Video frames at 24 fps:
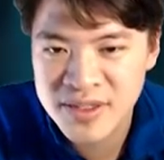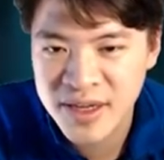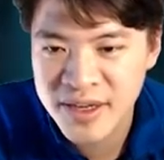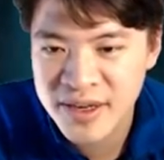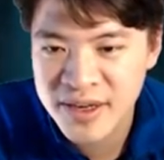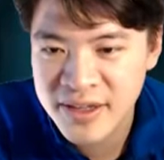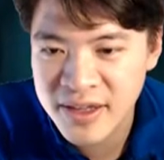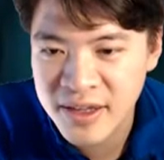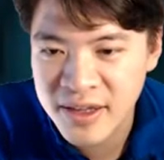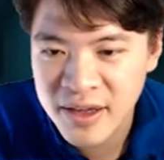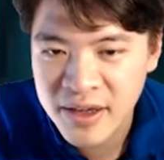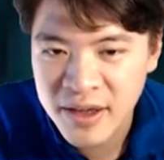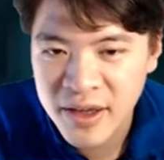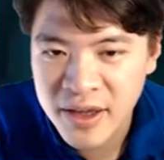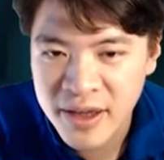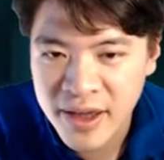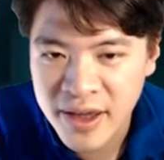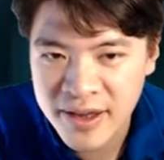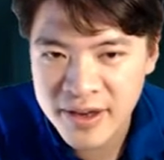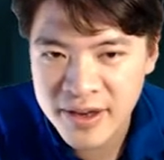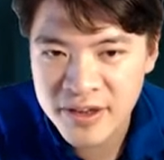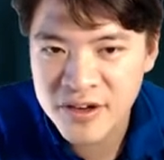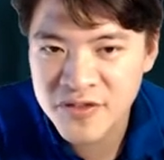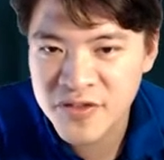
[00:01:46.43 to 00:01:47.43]
And
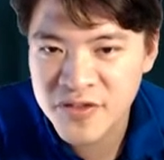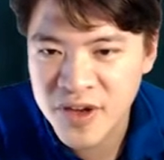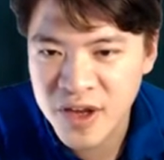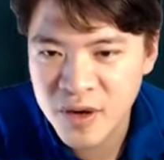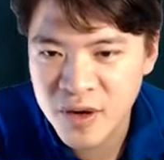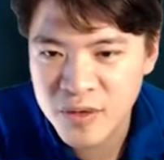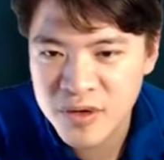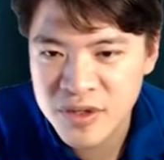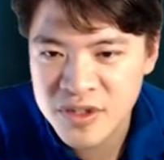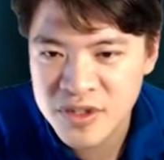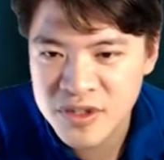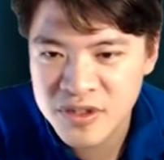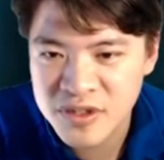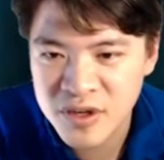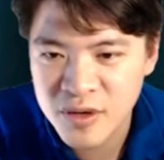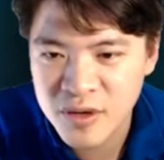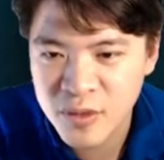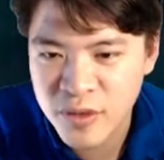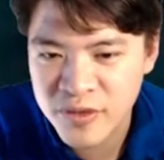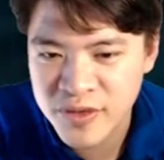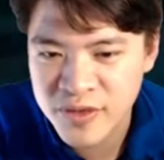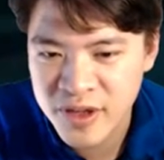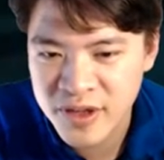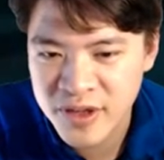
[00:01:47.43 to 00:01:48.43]
another thing I want to start
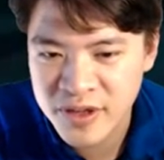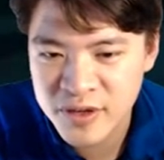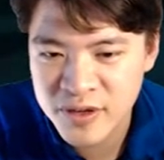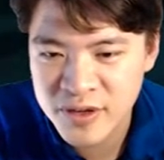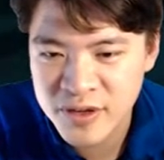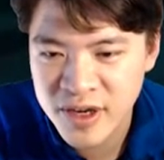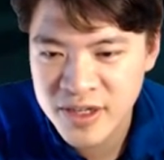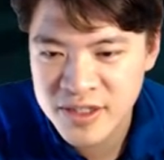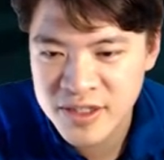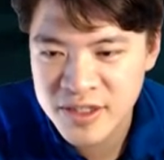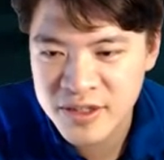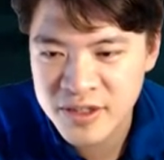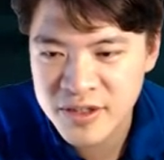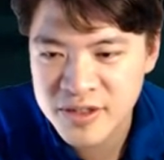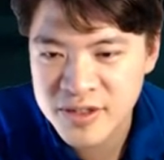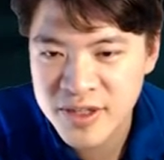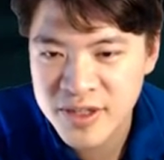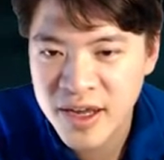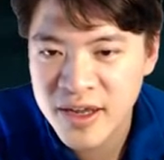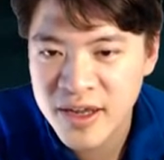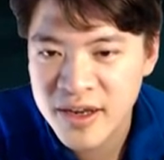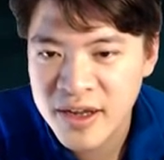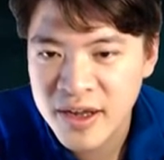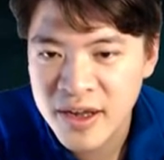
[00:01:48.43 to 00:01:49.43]
with telling you guys here is
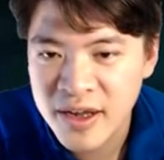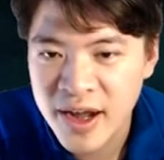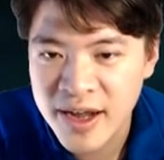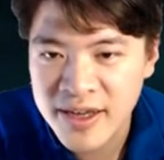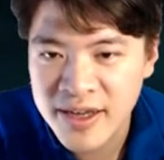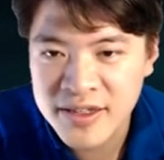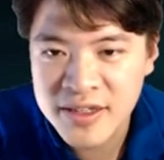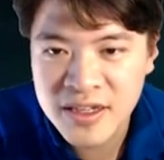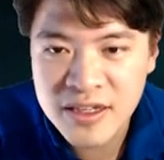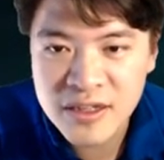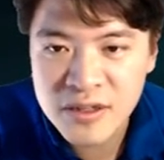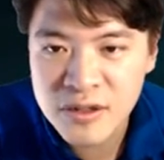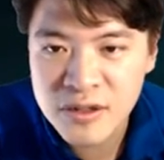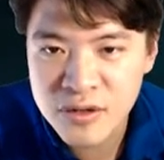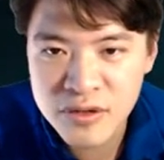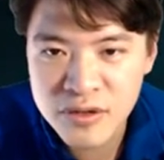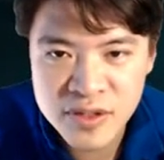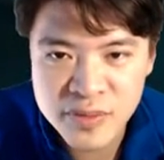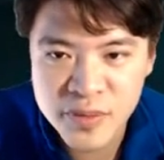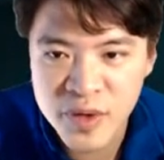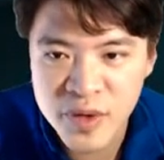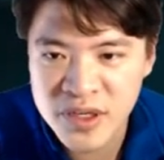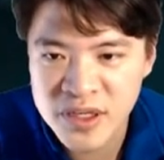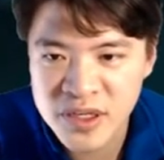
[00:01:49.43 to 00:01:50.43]
that I did lose
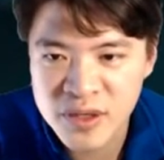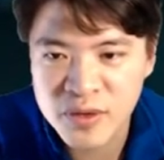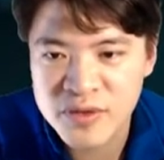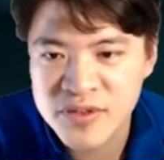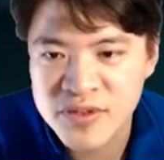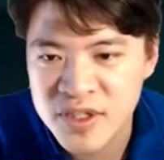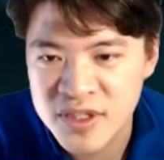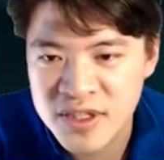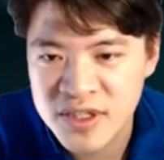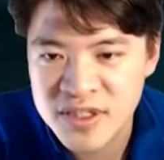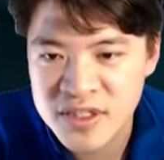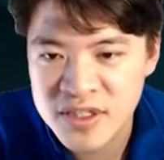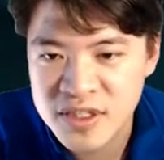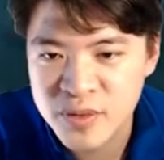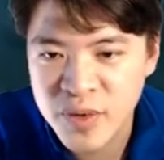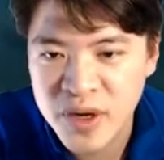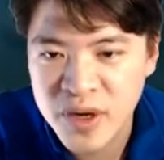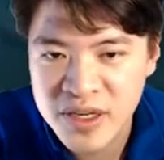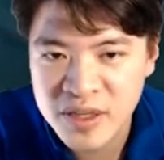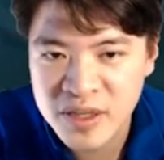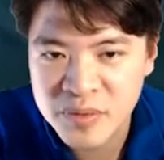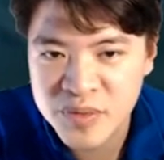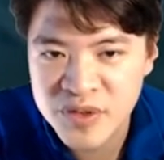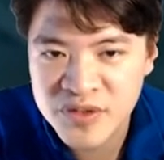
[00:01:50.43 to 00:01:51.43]
money with Genesis
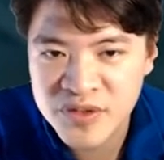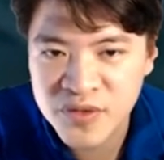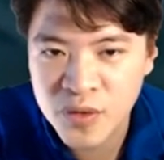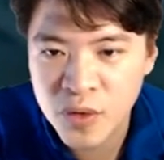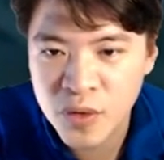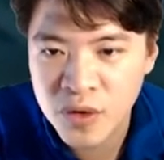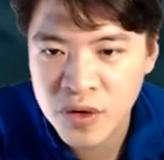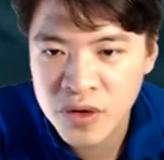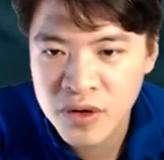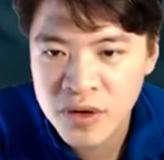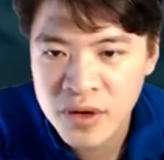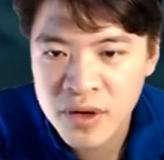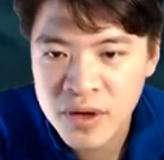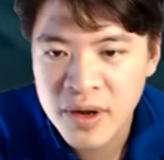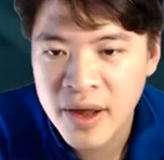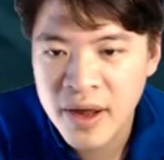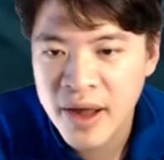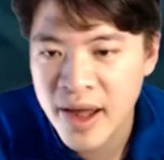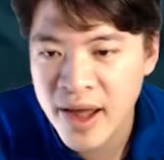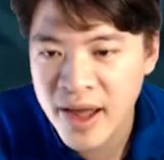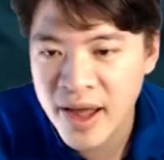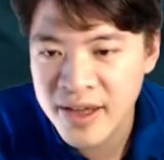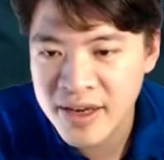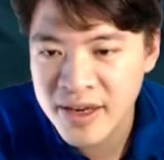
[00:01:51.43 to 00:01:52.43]
Mining before,
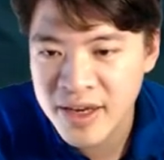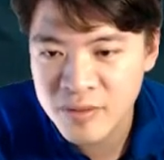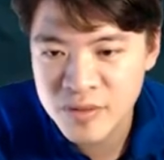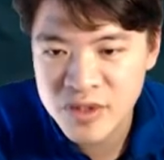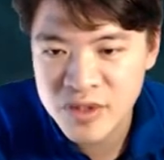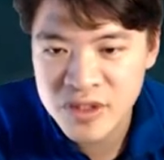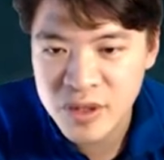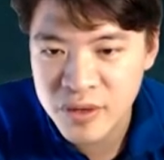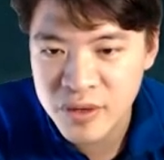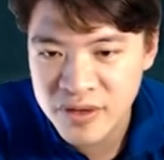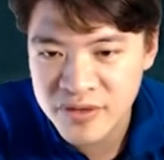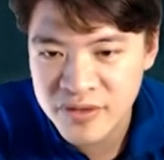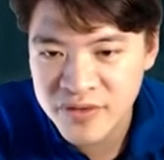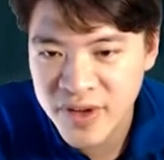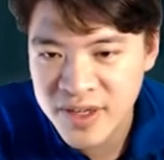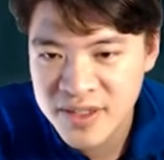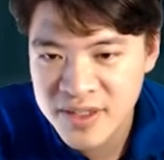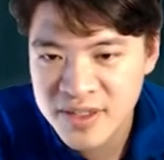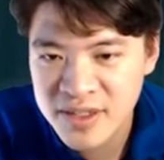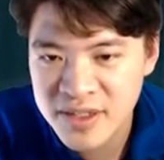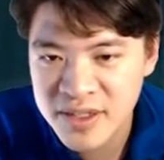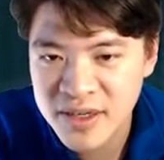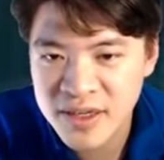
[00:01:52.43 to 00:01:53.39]
and I'm still investing.